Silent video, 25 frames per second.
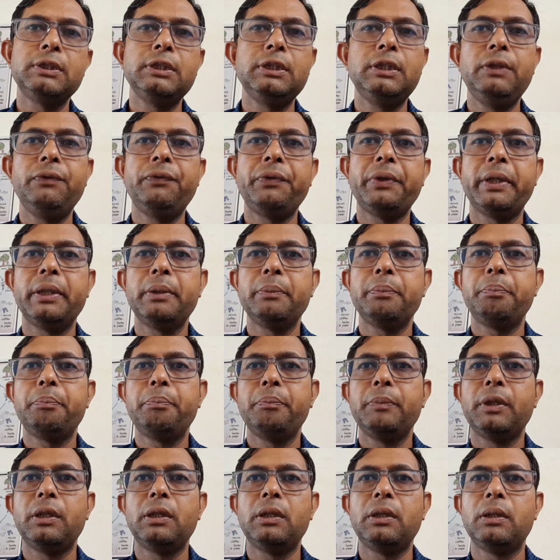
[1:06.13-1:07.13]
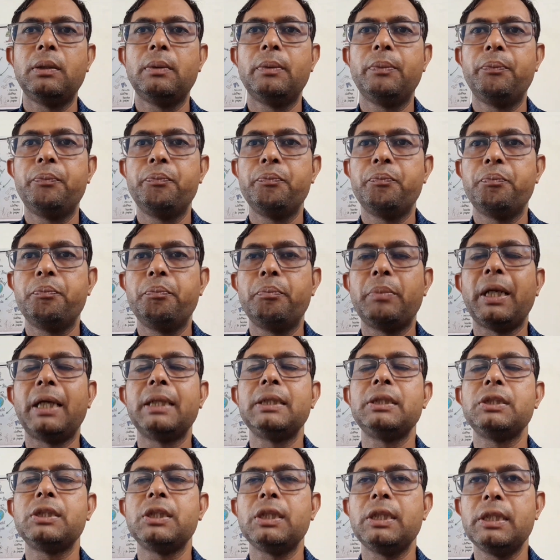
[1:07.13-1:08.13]
the different
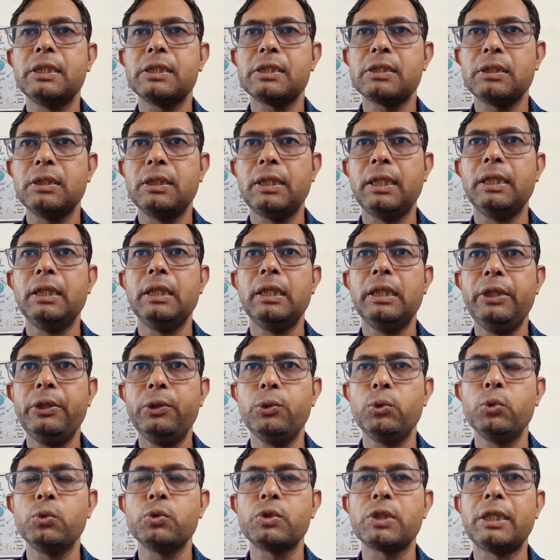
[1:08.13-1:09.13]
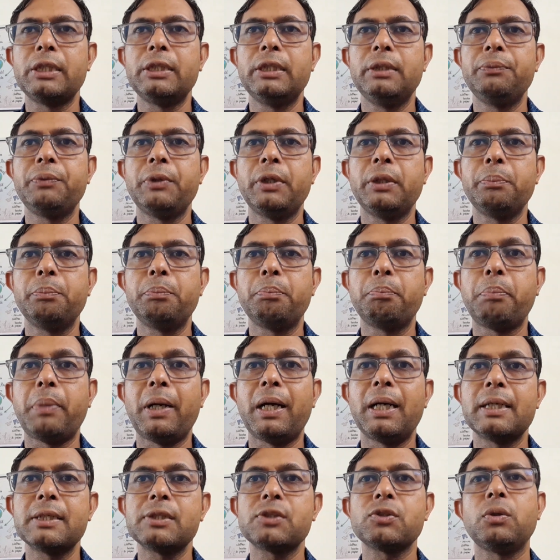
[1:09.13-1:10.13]
branches, then leaves and different
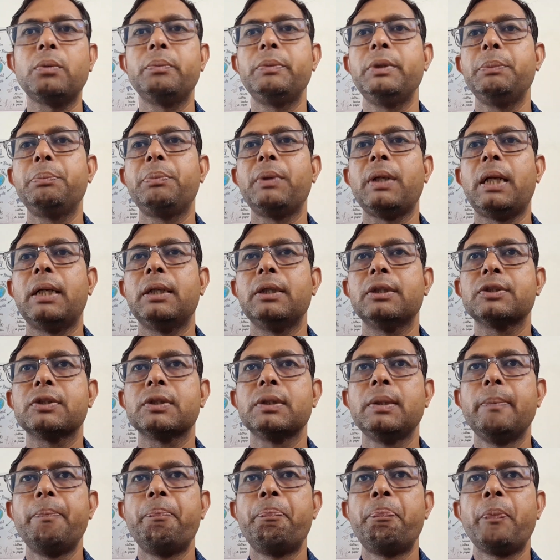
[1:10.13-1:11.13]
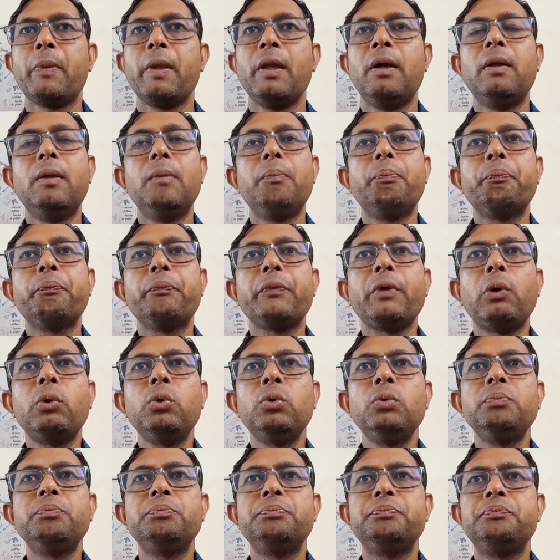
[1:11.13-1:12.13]
parts of the plants.
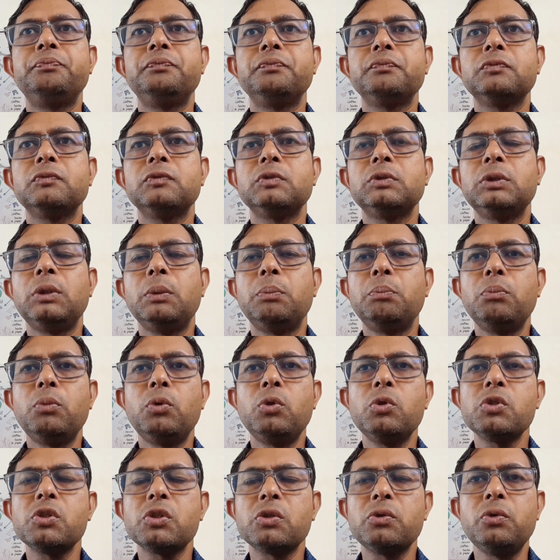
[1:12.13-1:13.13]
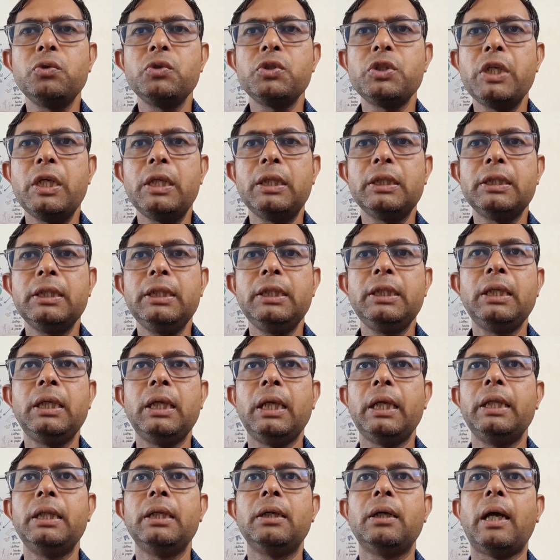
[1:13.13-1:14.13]
Now the most crucial
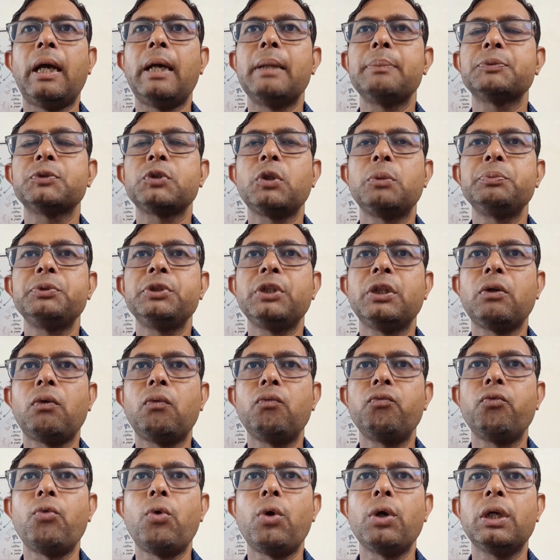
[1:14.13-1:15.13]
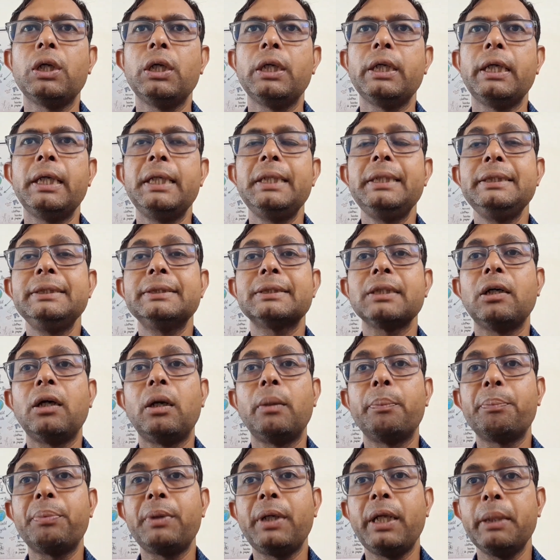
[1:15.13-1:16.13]
thing in absorption of water is
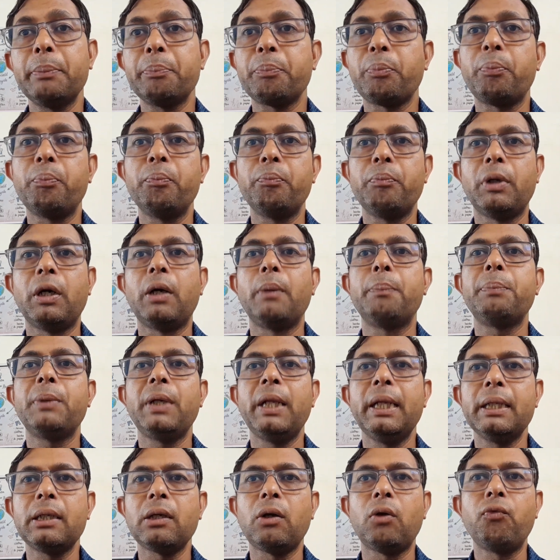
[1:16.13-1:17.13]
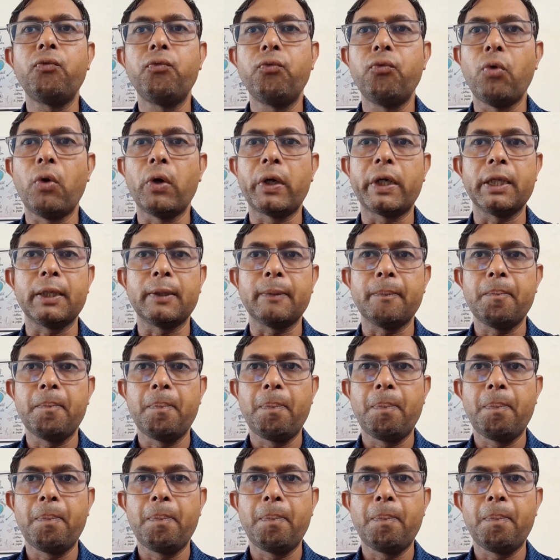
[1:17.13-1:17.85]
uptake of water.